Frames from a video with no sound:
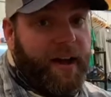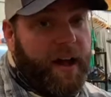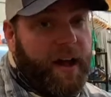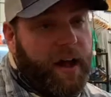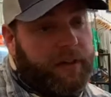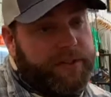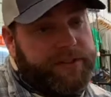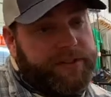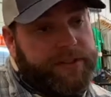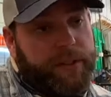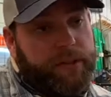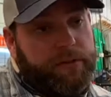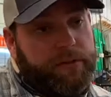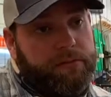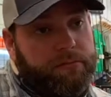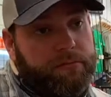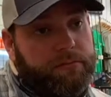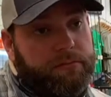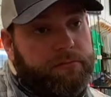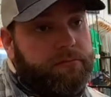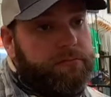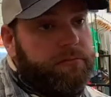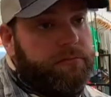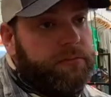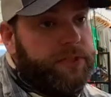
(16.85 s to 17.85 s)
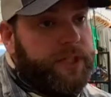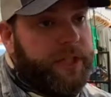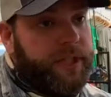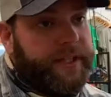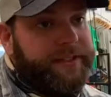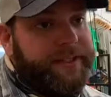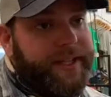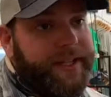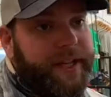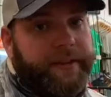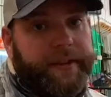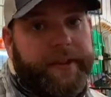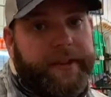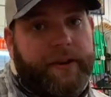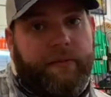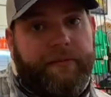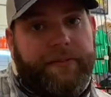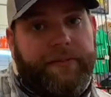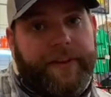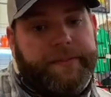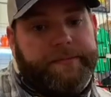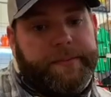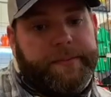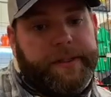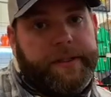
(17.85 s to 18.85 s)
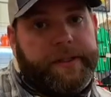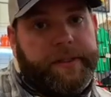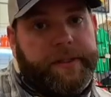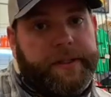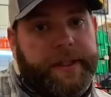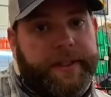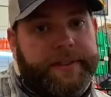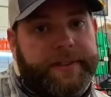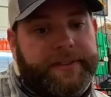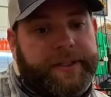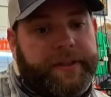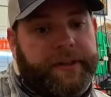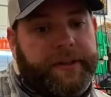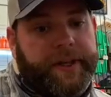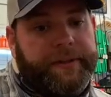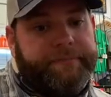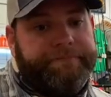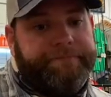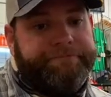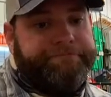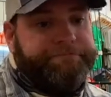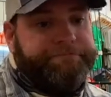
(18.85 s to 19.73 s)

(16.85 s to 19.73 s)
Also, check us out there on Facebook, Instagram,